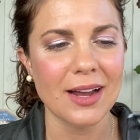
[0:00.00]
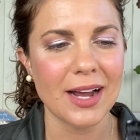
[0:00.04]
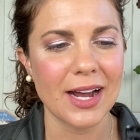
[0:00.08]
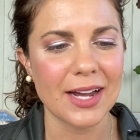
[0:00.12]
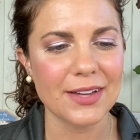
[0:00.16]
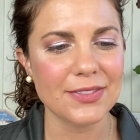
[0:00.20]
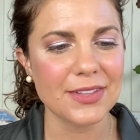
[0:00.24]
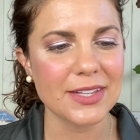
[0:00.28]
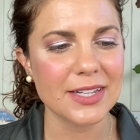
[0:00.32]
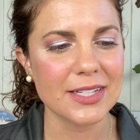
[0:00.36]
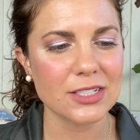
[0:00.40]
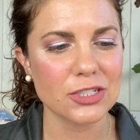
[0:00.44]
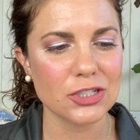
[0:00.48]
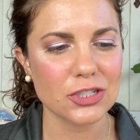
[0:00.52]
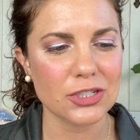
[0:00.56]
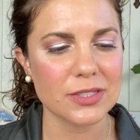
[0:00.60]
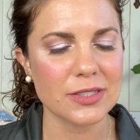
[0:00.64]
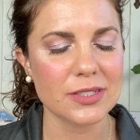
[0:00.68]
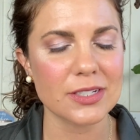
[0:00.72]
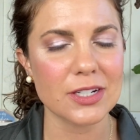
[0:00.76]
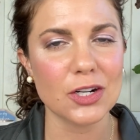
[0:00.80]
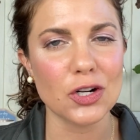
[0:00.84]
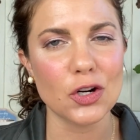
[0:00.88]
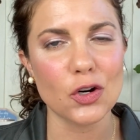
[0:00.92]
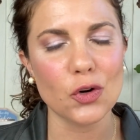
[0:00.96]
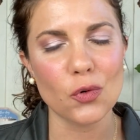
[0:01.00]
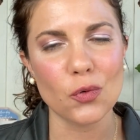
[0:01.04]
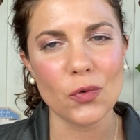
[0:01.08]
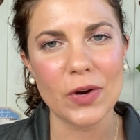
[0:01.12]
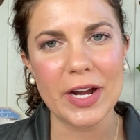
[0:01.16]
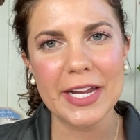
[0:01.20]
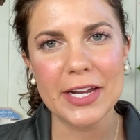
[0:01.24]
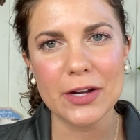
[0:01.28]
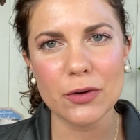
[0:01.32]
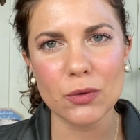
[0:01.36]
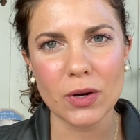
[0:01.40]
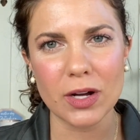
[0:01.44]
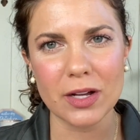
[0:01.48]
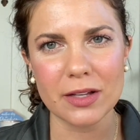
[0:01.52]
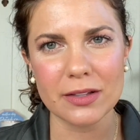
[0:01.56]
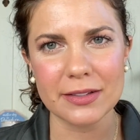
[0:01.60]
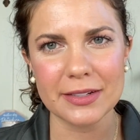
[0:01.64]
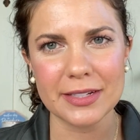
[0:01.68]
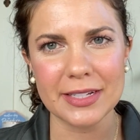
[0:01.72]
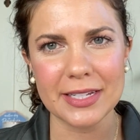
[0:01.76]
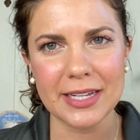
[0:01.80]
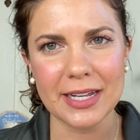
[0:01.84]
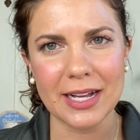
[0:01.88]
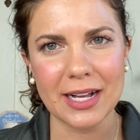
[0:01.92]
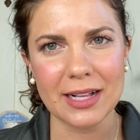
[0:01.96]
I think it's just a great
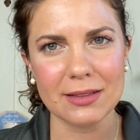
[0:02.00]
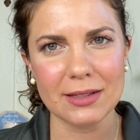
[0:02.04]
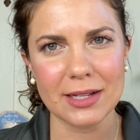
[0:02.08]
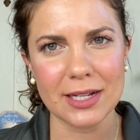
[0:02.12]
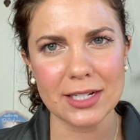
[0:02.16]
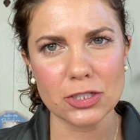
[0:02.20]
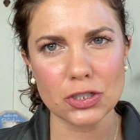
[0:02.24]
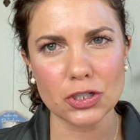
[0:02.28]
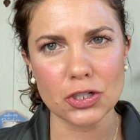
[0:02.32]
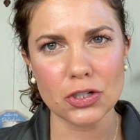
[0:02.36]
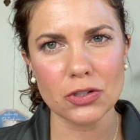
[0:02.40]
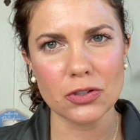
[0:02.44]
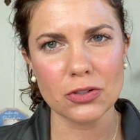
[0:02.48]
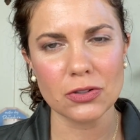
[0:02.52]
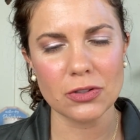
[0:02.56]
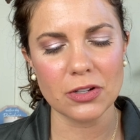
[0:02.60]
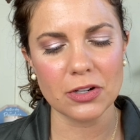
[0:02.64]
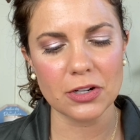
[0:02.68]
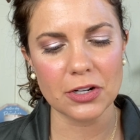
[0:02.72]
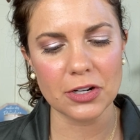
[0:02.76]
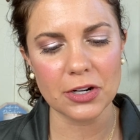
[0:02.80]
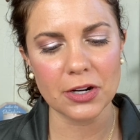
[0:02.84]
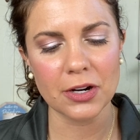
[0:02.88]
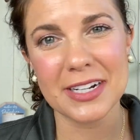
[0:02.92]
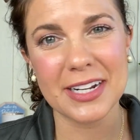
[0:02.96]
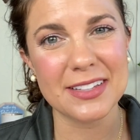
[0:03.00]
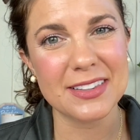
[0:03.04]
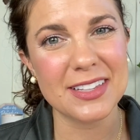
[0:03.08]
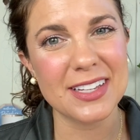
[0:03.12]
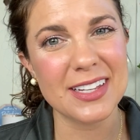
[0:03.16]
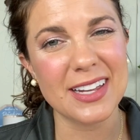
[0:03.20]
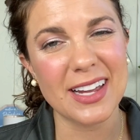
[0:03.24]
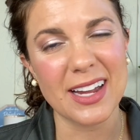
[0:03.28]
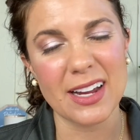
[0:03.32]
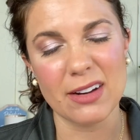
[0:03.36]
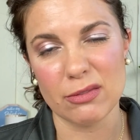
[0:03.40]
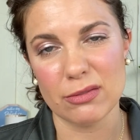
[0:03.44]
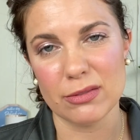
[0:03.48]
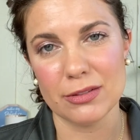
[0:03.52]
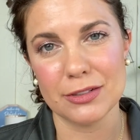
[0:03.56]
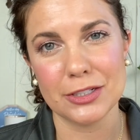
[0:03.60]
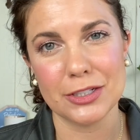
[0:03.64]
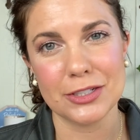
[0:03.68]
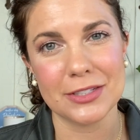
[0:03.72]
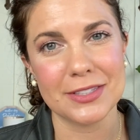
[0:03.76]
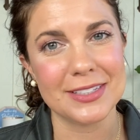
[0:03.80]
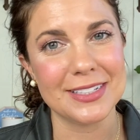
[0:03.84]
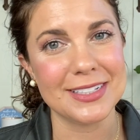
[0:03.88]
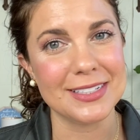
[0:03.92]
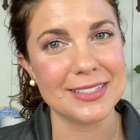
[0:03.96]
quality eyelash curler. I think everyone
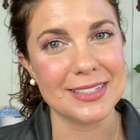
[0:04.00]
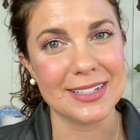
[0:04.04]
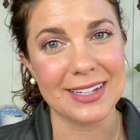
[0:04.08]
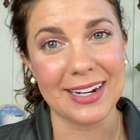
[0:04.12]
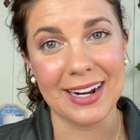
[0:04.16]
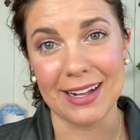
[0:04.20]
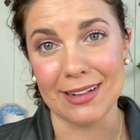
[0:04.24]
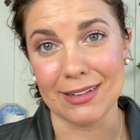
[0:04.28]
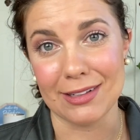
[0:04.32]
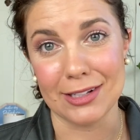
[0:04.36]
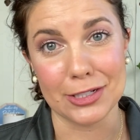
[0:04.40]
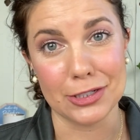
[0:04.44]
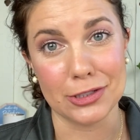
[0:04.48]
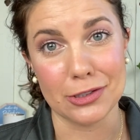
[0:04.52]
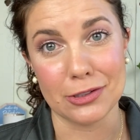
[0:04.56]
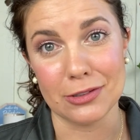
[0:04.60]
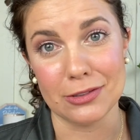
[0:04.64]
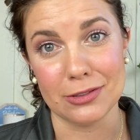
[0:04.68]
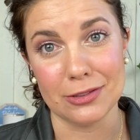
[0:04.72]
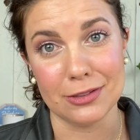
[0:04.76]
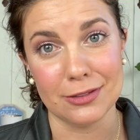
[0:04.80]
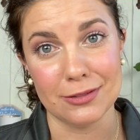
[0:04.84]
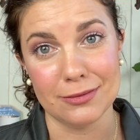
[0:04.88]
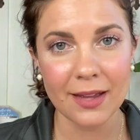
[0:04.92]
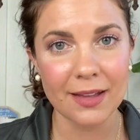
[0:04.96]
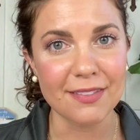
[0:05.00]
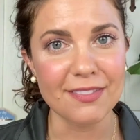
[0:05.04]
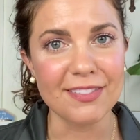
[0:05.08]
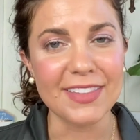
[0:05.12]
just needs an eyelash curler.